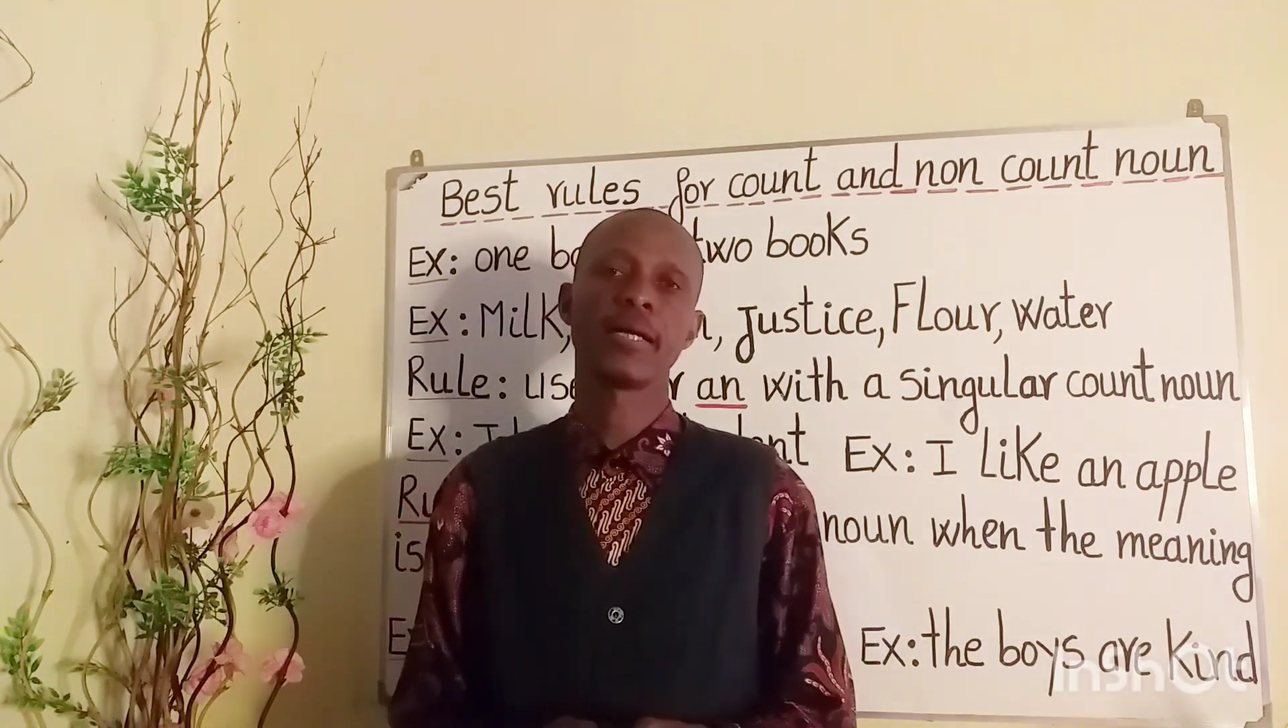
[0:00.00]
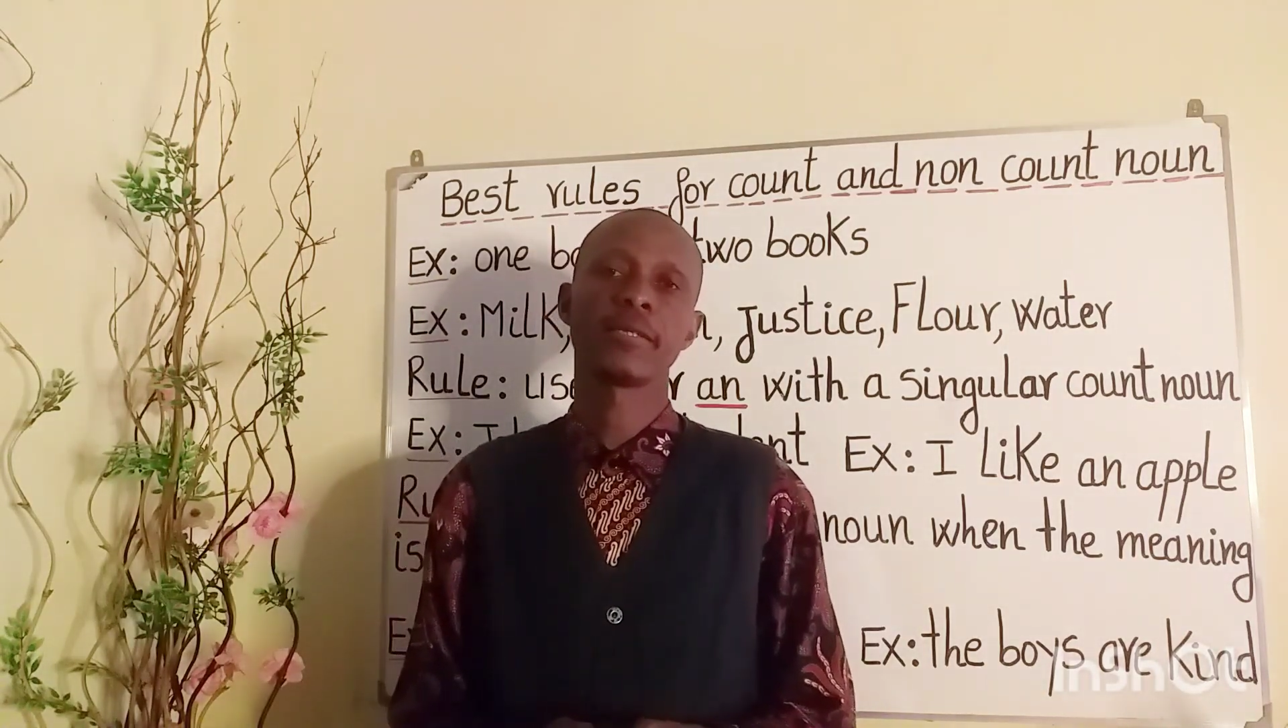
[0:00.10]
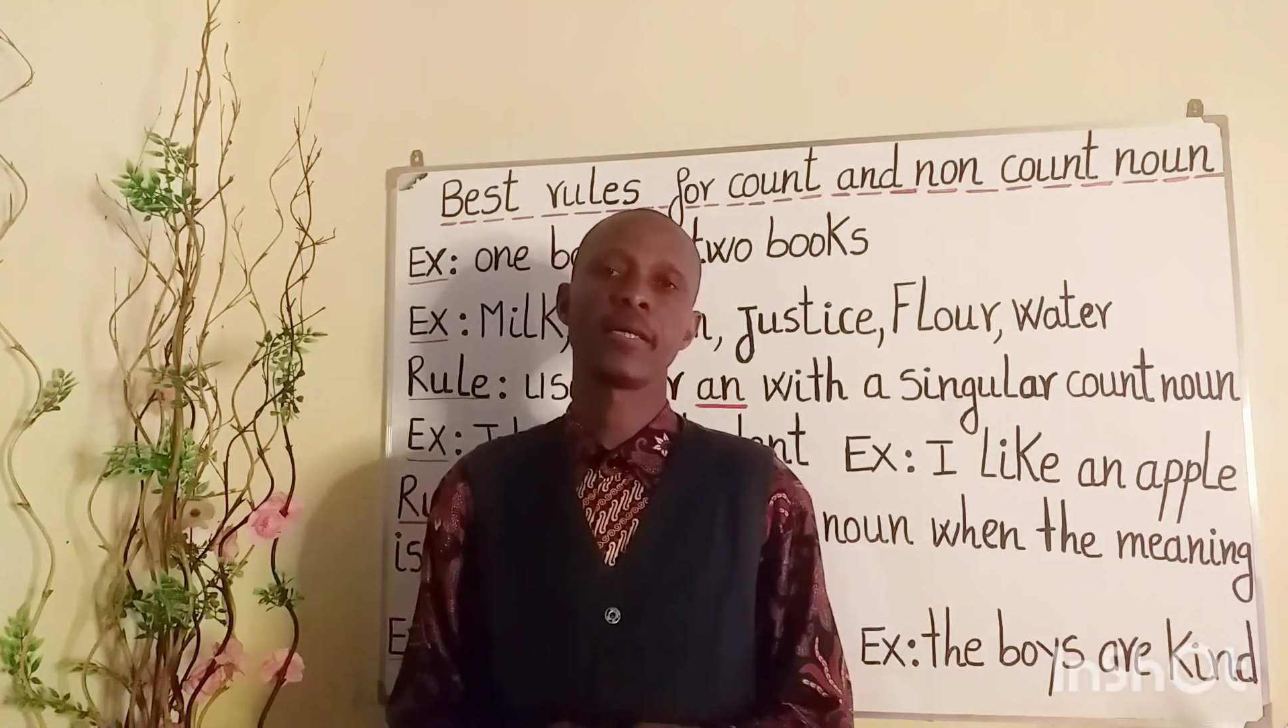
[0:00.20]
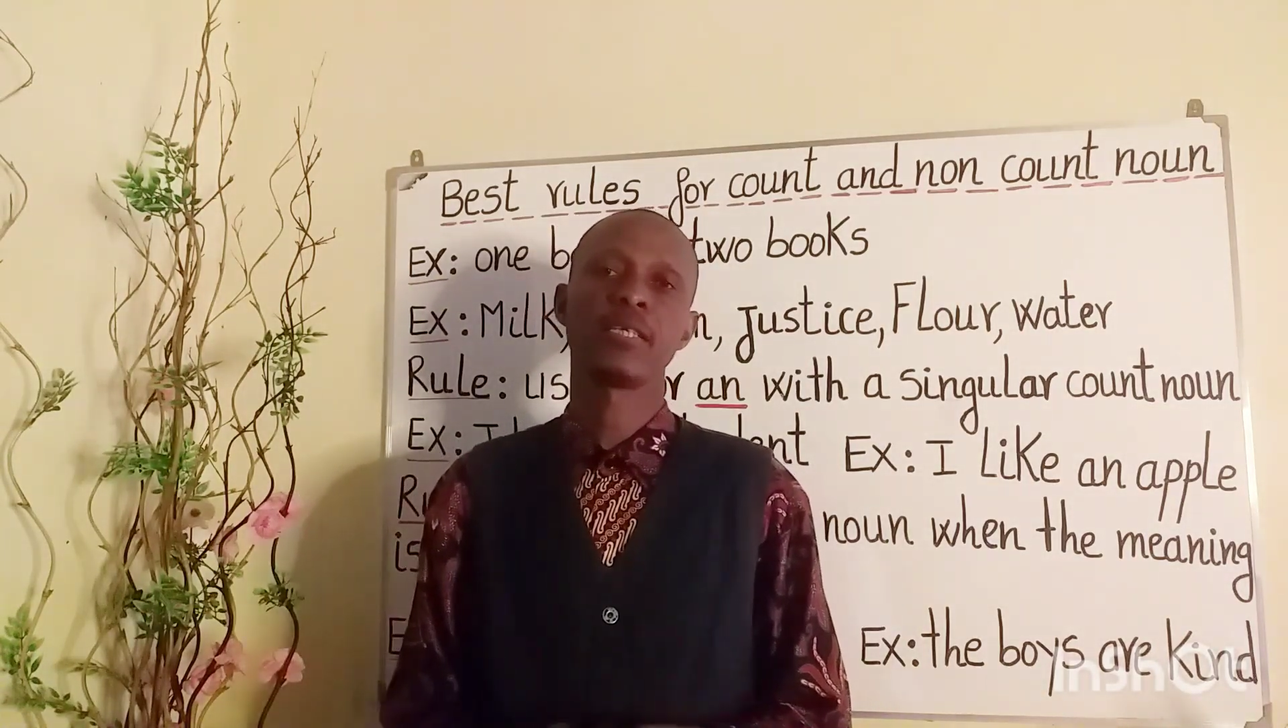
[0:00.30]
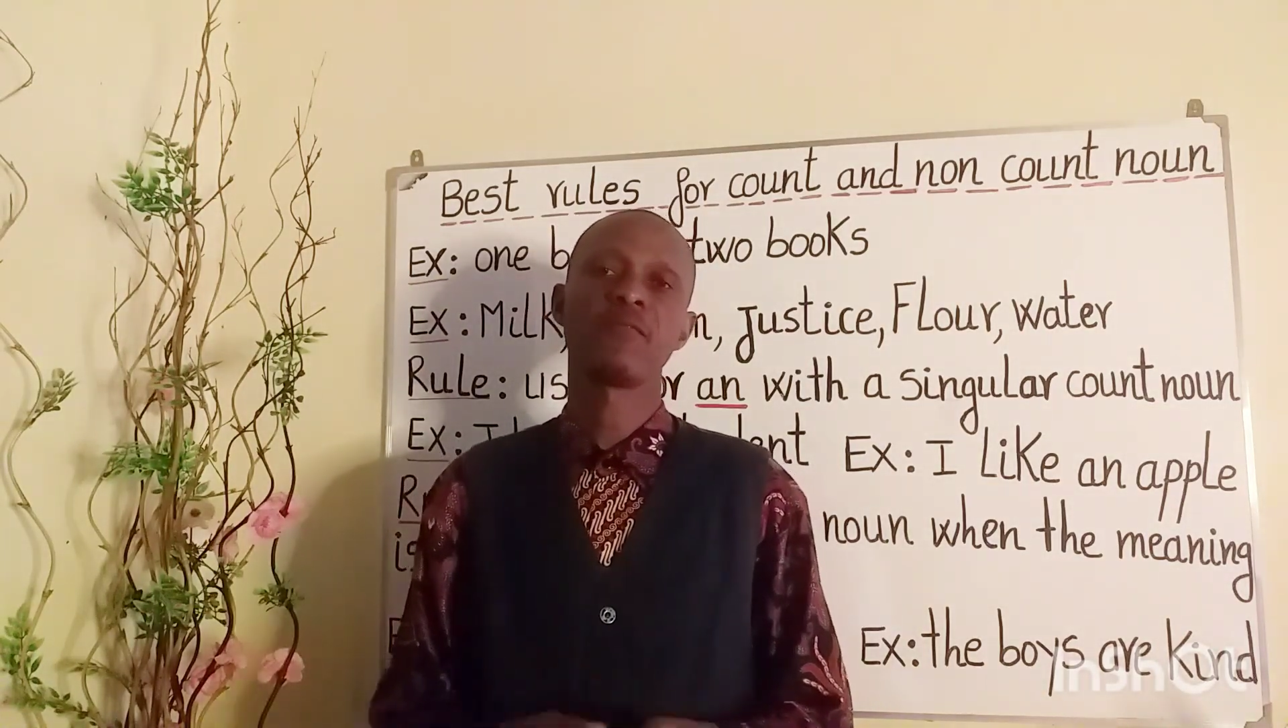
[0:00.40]
and
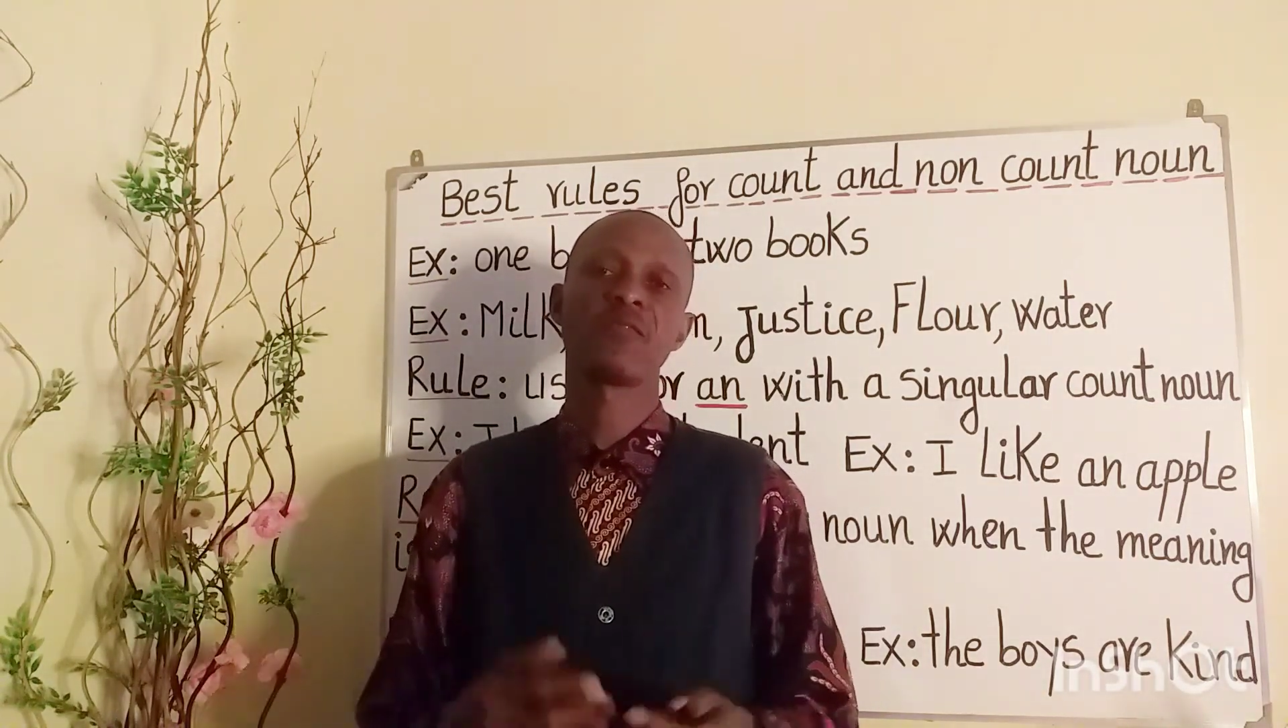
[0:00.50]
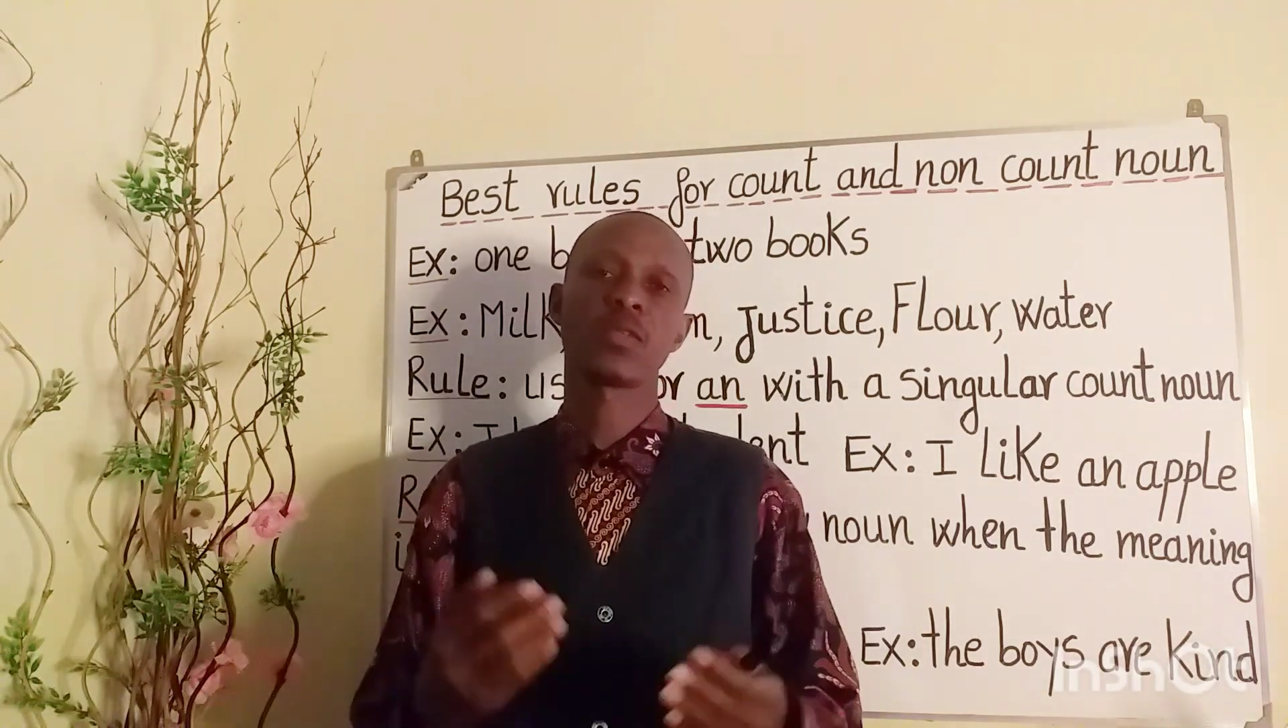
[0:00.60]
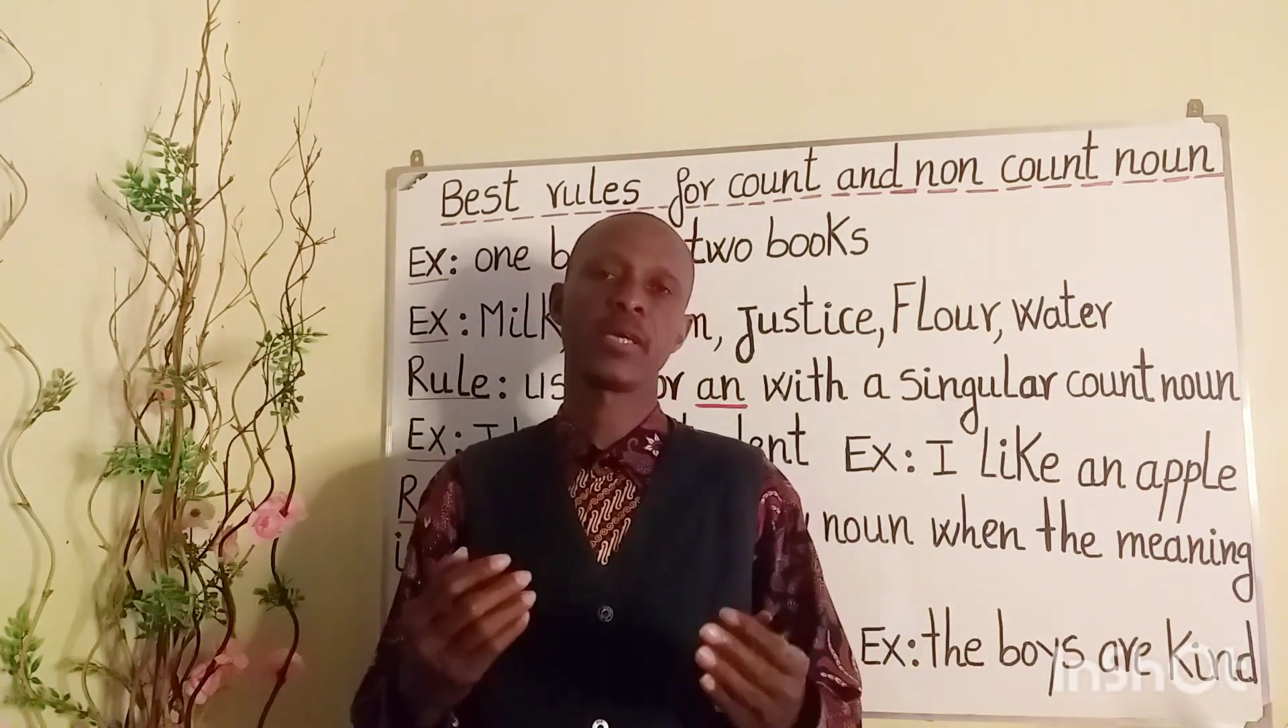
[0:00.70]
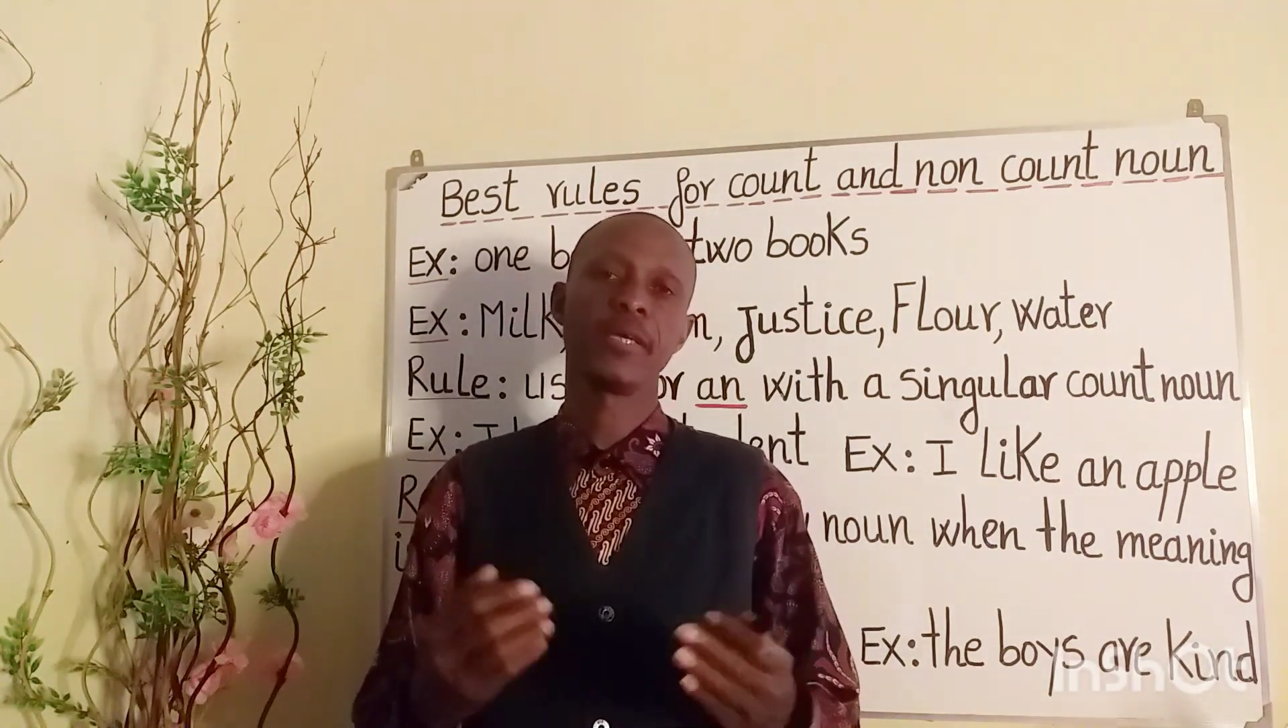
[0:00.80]
ready for